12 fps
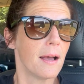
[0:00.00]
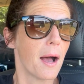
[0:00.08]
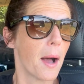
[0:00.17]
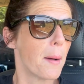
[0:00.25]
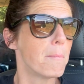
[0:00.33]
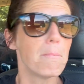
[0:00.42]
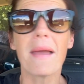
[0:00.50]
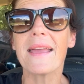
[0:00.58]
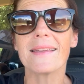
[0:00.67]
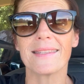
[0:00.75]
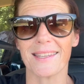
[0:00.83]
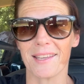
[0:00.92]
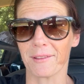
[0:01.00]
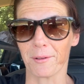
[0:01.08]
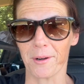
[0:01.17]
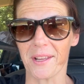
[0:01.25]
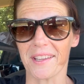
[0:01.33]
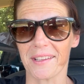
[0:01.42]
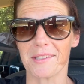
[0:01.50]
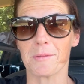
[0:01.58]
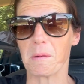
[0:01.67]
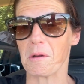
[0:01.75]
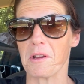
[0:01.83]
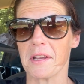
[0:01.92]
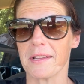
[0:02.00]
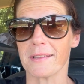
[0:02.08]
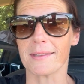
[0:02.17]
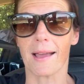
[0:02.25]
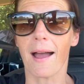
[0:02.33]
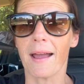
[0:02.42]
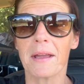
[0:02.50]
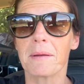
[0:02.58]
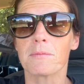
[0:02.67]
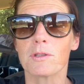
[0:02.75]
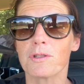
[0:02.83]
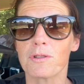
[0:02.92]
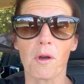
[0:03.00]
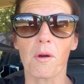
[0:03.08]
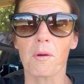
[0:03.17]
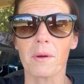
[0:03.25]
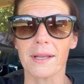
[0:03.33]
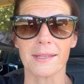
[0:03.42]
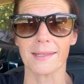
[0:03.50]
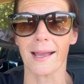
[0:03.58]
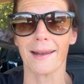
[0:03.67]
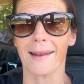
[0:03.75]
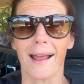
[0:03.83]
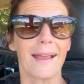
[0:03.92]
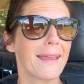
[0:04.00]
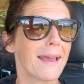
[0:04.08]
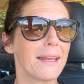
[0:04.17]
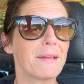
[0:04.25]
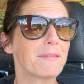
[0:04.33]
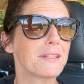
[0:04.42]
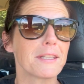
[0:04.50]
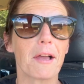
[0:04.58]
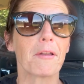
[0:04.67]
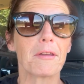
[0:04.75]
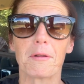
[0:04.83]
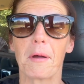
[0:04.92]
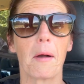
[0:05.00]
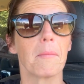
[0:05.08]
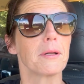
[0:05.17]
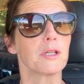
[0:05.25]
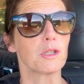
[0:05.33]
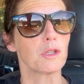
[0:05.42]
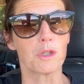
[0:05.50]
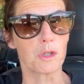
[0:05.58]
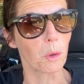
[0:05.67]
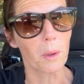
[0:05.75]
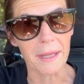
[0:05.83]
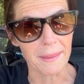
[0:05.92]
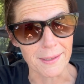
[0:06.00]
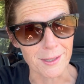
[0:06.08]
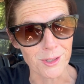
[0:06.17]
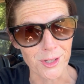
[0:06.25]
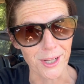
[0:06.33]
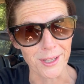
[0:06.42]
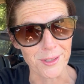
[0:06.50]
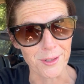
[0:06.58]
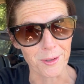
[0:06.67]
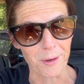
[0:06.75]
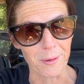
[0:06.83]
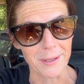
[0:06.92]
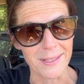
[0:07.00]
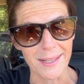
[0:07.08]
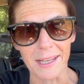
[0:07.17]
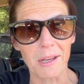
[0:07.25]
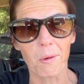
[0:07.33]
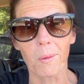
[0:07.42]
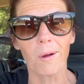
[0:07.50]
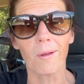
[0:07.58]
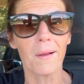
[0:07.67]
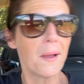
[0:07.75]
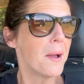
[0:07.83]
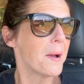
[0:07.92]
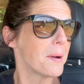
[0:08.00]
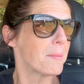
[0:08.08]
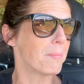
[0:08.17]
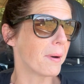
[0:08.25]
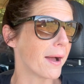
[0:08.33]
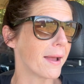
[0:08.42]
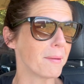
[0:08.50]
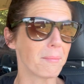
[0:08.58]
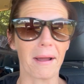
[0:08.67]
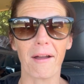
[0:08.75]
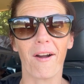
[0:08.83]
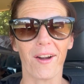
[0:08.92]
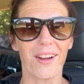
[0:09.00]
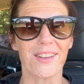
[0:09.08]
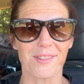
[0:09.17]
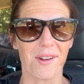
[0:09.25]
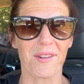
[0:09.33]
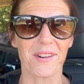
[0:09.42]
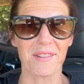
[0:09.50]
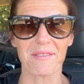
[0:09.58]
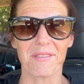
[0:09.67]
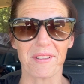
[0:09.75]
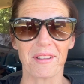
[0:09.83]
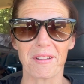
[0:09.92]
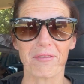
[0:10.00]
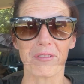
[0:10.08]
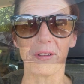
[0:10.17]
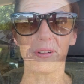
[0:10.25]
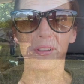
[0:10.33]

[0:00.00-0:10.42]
amazing learning experience. I am so excited. I can't even tell you how much joy these chickens are going to equal, but my heart is already feeling full.